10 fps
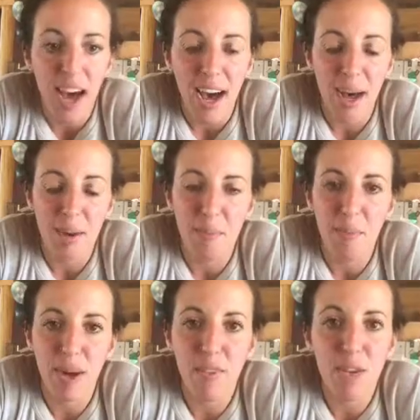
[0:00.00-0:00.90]

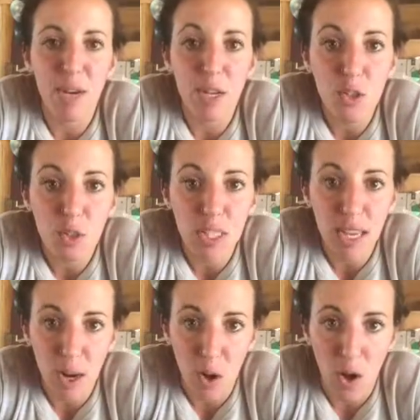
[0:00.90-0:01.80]
But if you're
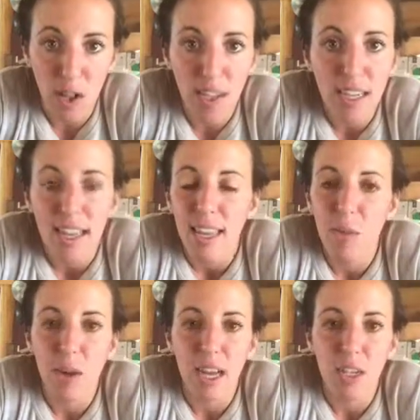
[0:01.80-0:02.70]
interested at all
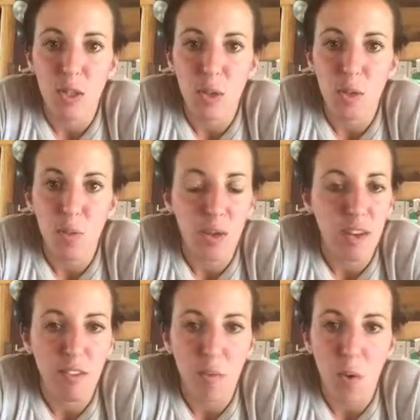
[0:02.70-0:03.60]
in what I do,
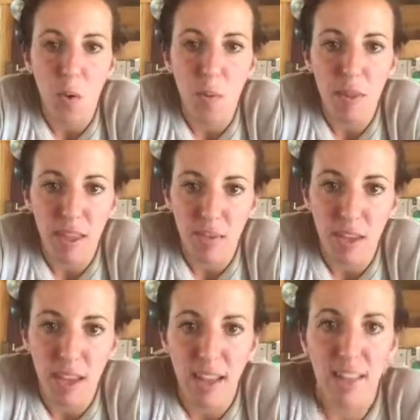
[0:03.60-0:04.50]
working from home and
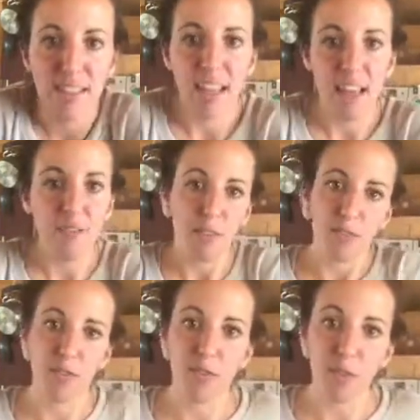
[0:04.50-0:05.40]
living a life of
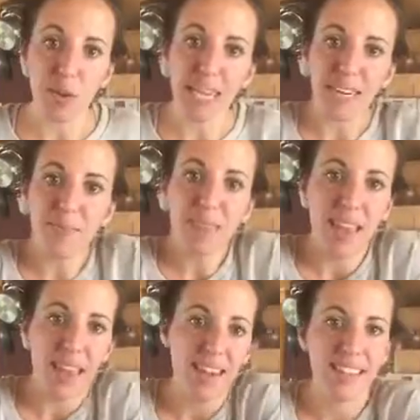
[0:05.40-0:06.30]
freedom
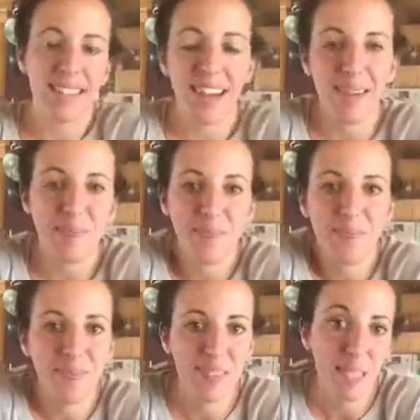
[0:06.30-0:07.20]
and
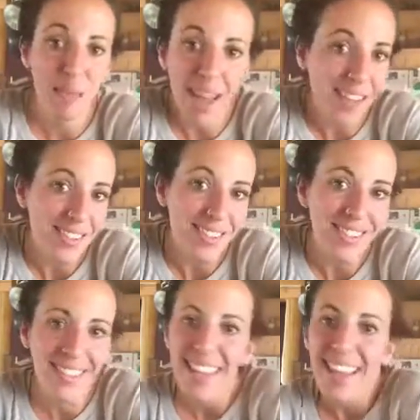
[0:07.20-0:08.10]
smiles,
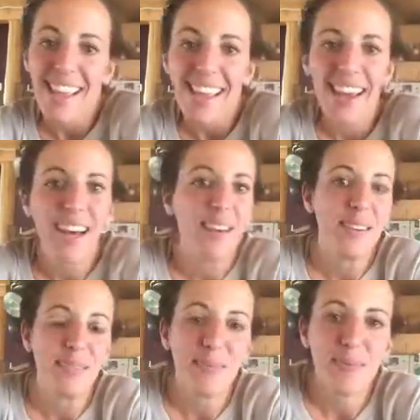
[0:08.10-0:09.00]

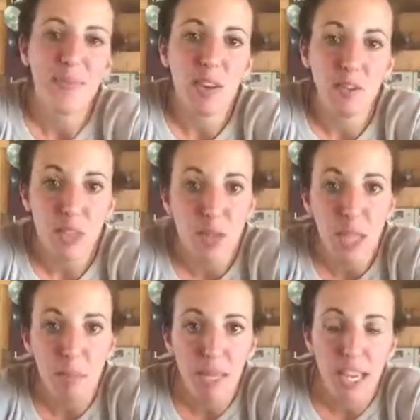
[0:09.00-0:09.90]
you can fill out
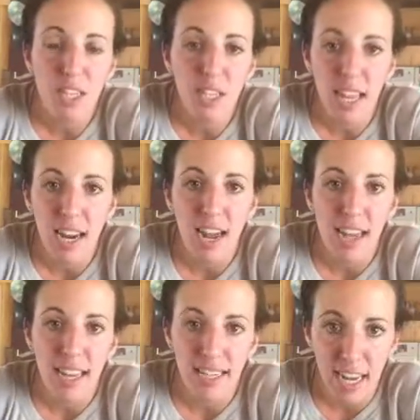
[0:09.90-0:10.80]
the application that
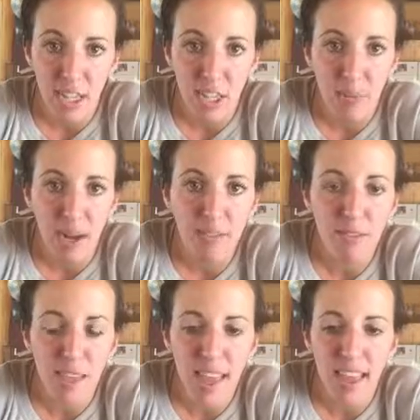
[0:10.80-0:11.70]
I attached
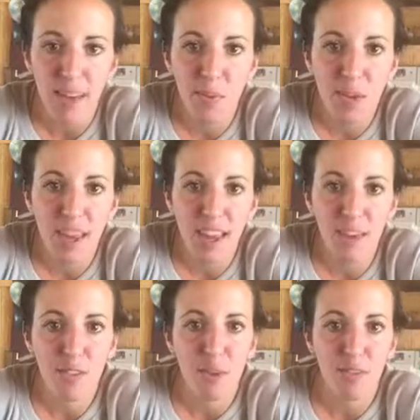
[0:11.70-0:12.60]
above, and we can
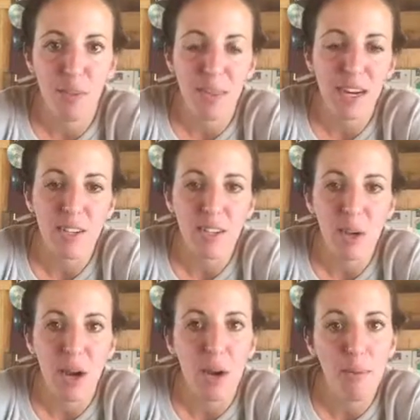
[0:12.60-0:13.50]
kind of go from there.
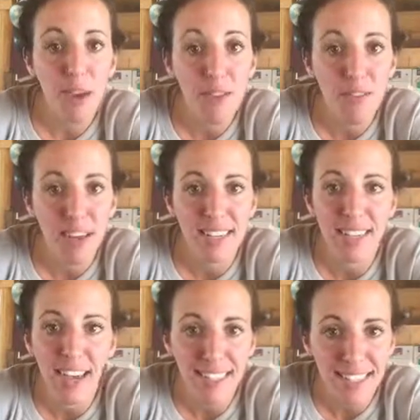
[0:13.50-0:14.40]
So I hope you have a
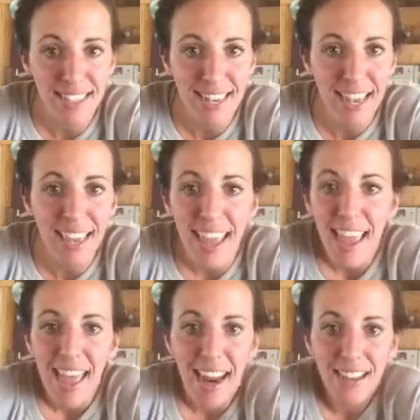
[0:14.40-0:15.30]
fantastic day,
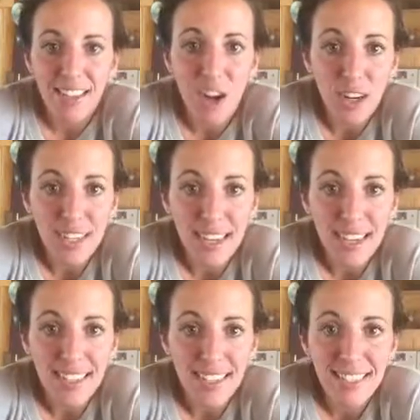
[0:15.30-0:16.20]
and I'll talk to you
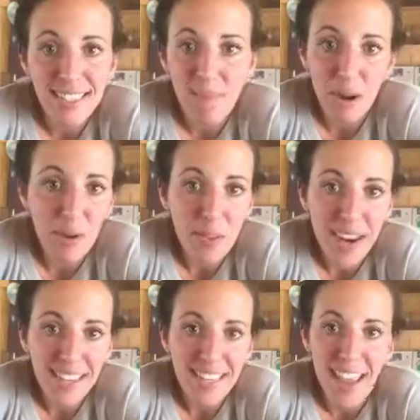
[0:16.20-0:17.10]
guys tomorrow or the
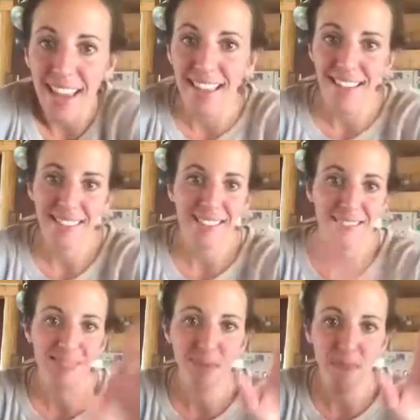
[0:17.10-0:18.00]
next day.
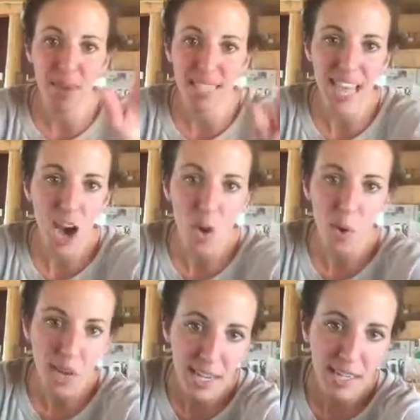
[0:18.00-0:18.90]
Peace
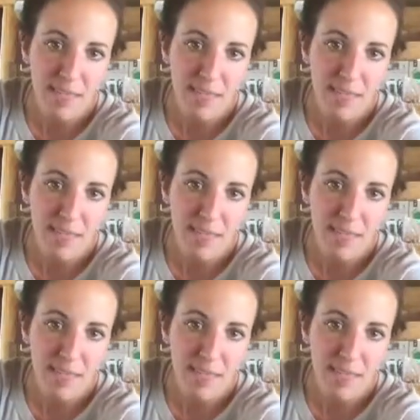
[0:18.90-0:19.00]
out.